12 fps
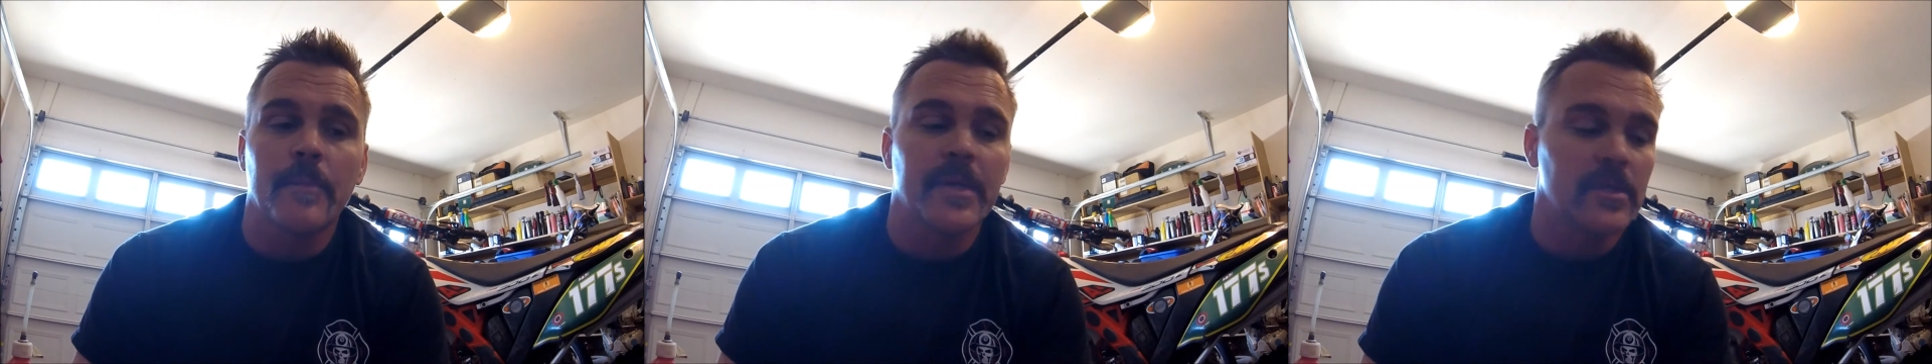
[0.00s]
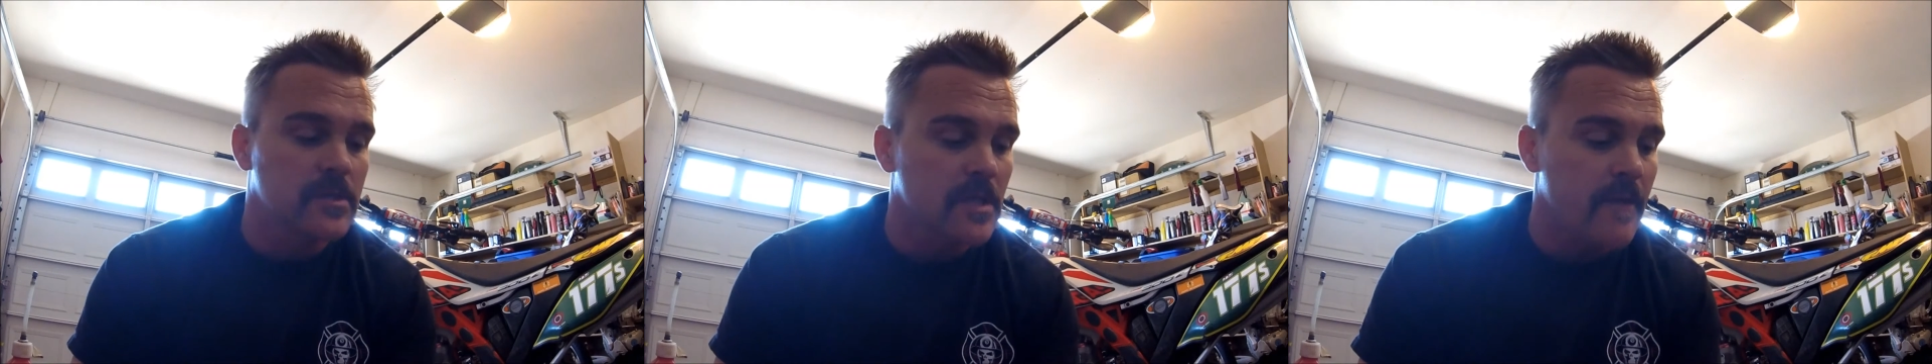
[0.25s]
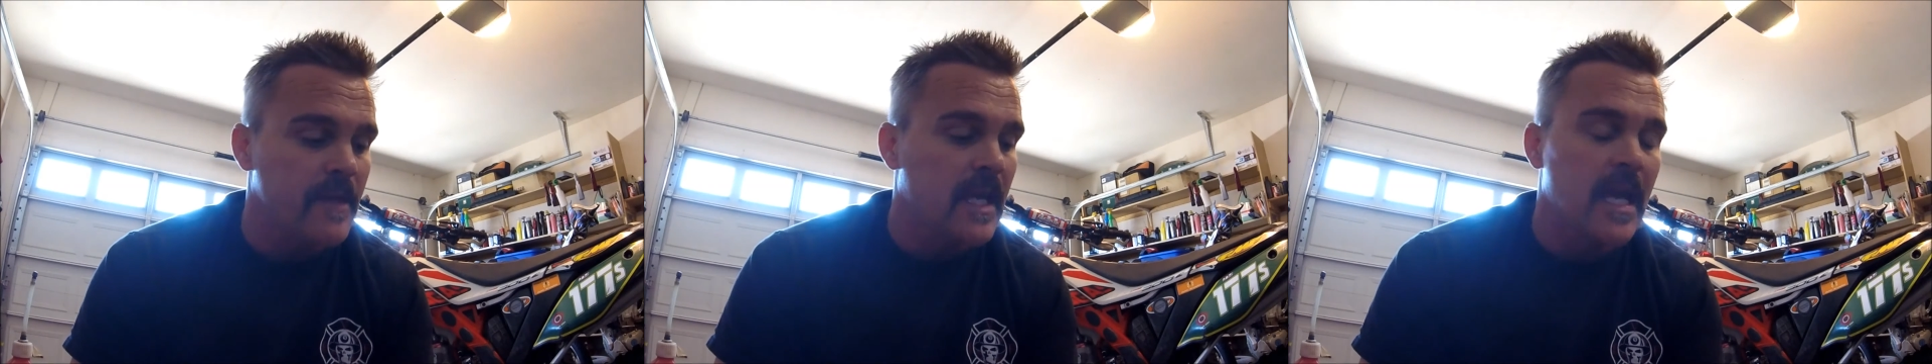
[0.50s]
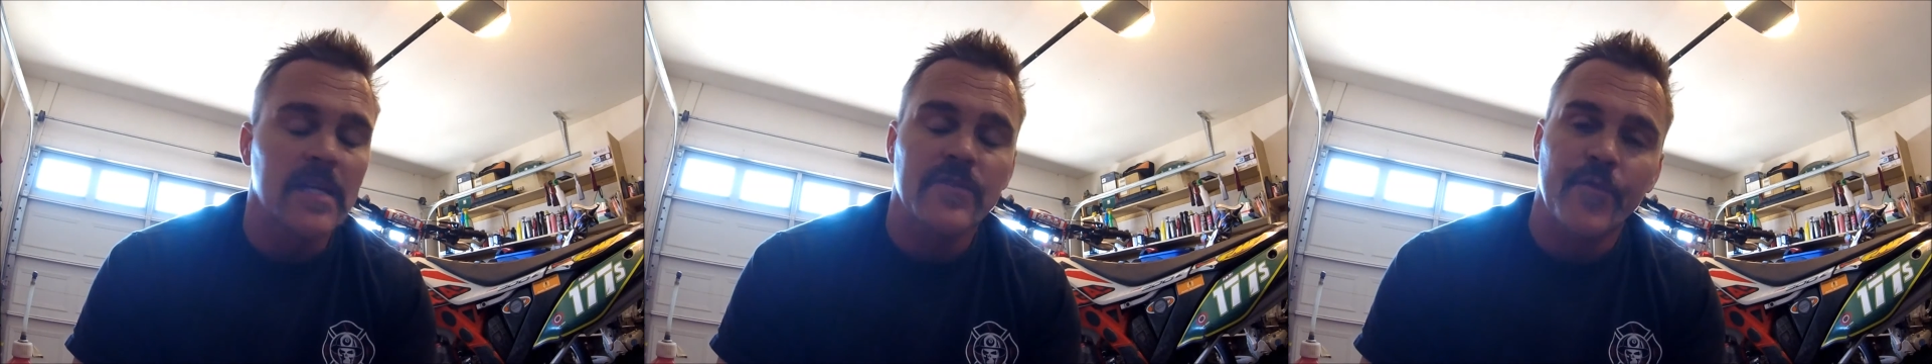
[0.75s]
But you saw the
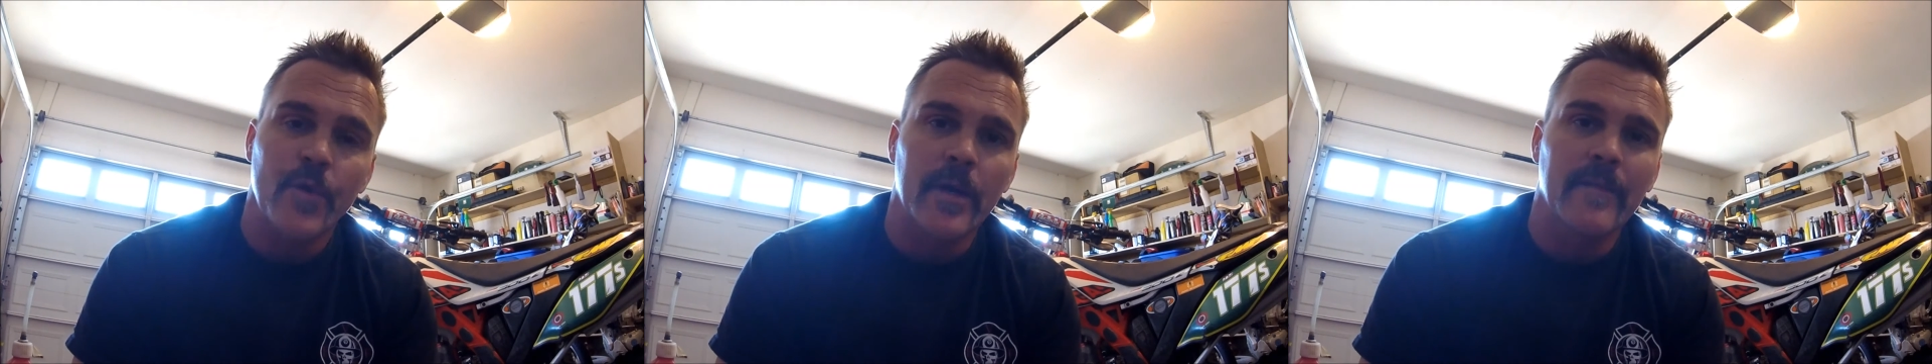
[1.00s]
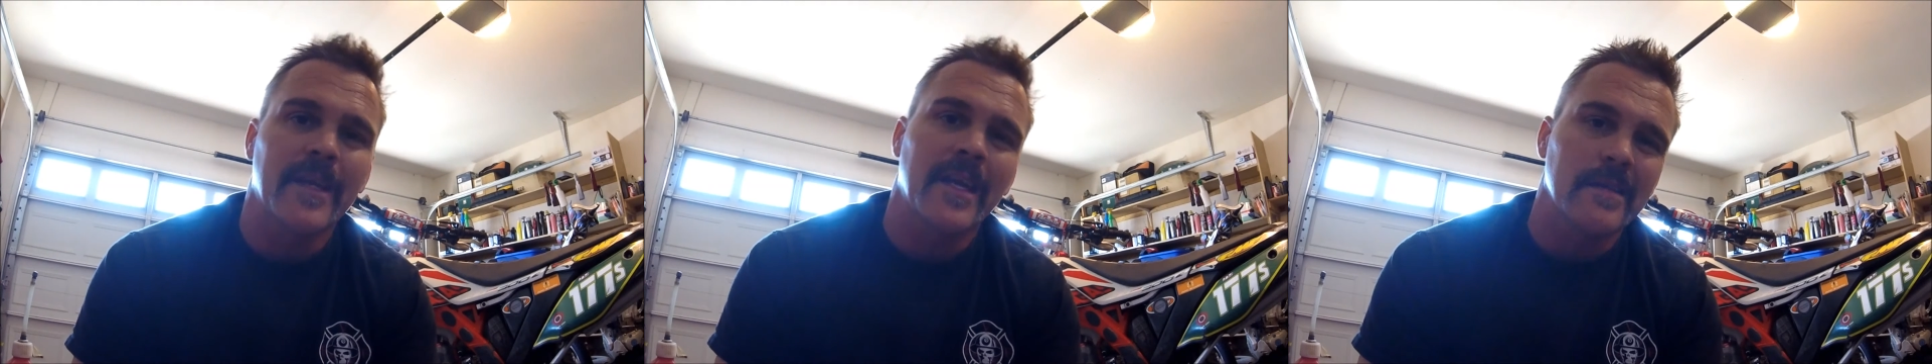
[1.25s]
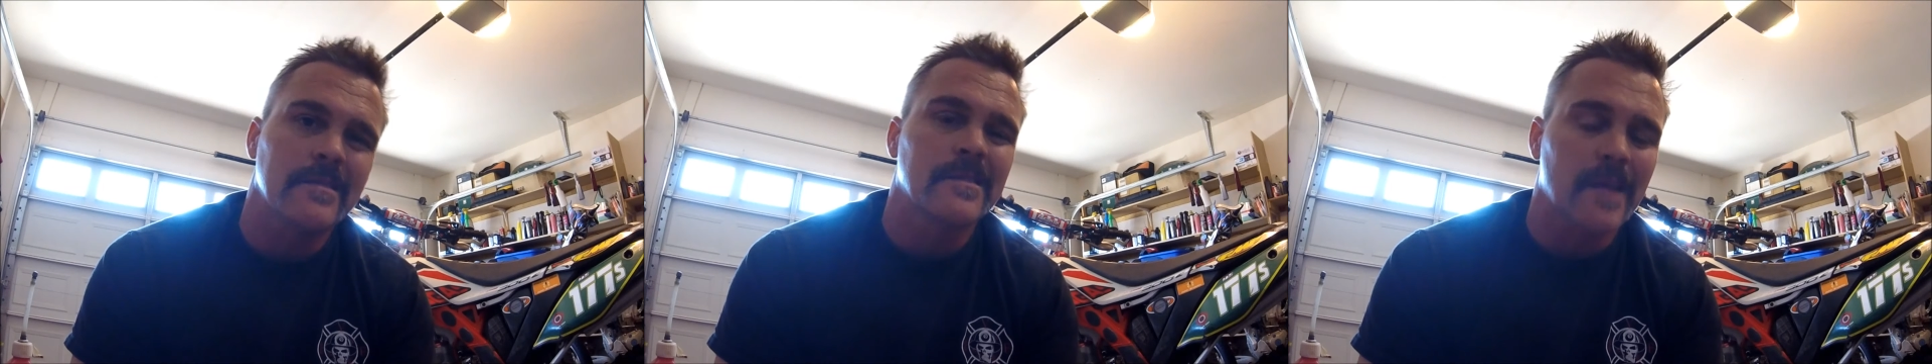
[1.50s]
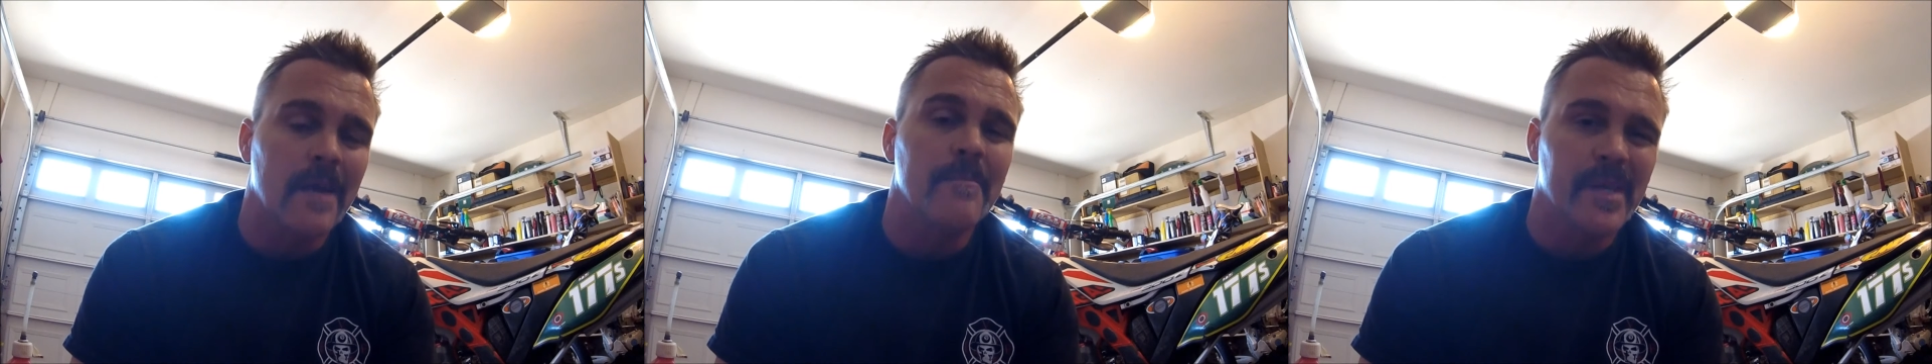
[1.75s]
case for it, and the case is kind of